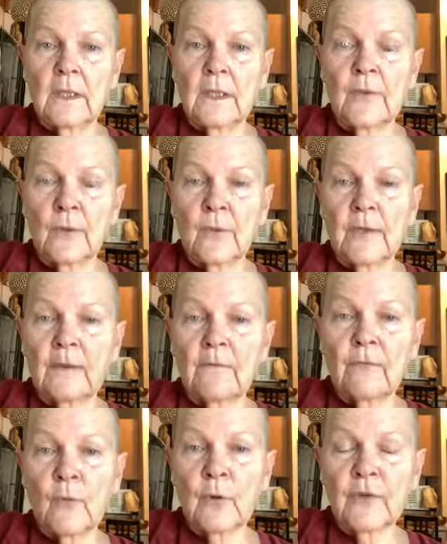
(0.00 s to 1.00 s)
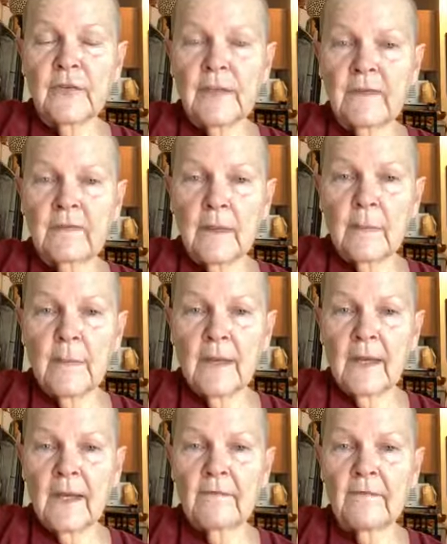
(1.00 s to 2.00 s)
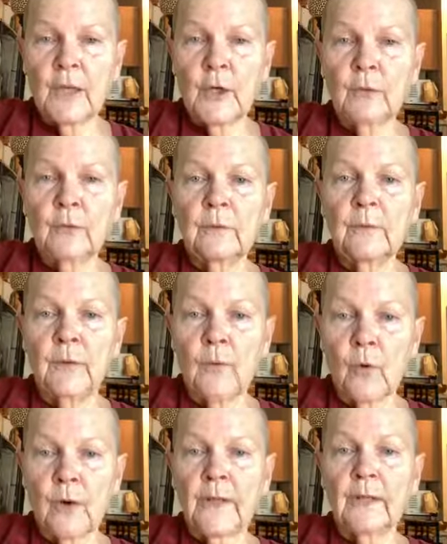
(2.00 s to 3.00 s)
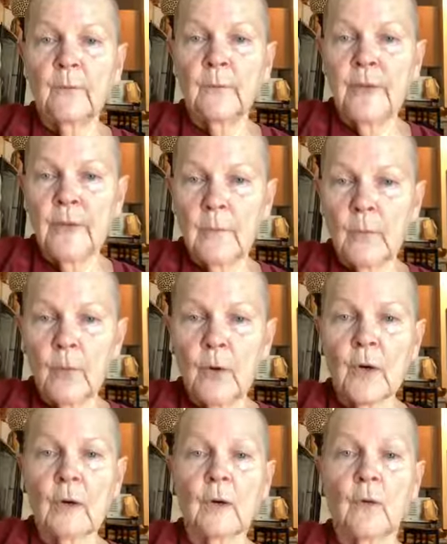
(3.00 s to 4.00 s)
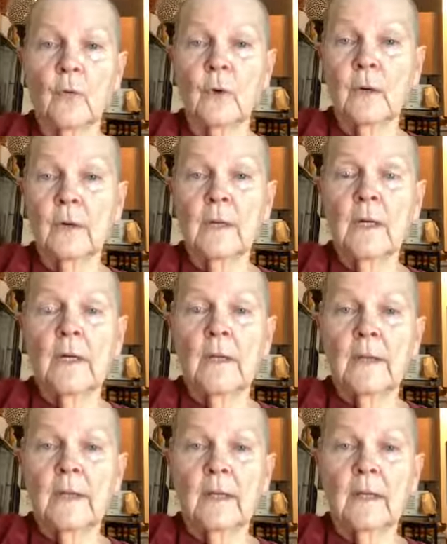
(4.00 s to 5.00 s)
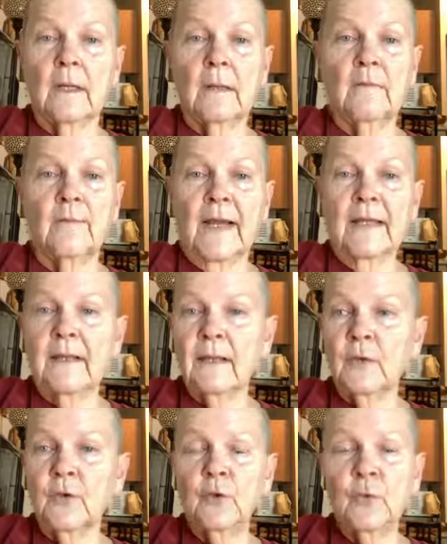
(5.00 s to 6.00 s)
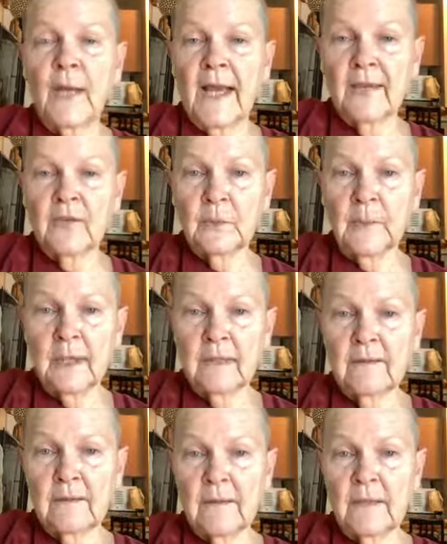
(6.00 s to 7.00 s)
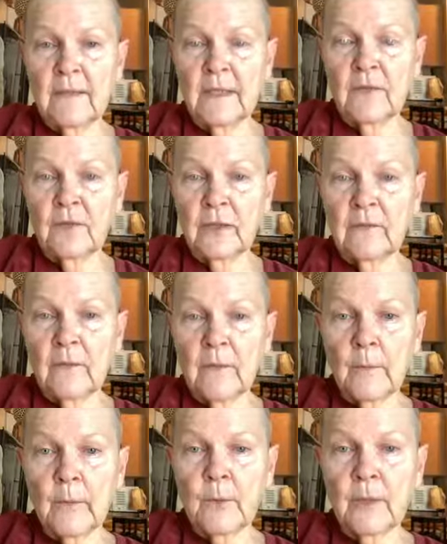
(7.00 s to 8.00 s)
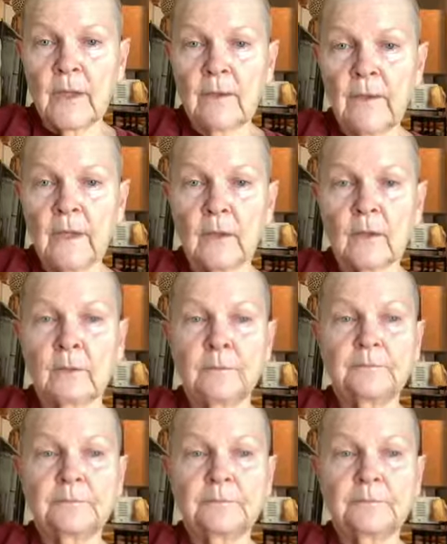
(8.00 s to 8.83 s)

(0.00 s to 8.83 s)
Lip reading: either enforcing something I've known but working with it more, or finding new aspects of the teachings of the Buddha that are